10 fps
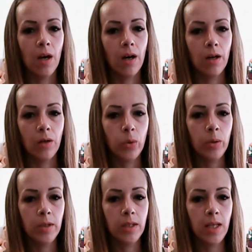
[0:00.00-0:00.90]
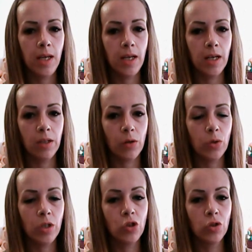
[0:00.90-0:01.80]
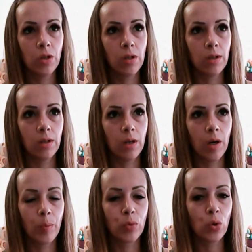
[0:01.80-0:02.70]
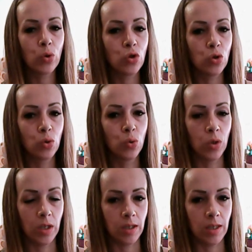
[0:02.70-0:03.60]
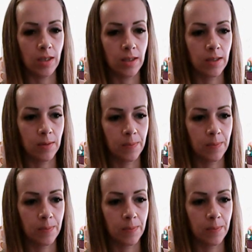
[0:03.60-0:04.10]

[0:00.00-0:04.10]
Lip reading: We will take an original approach to doing things.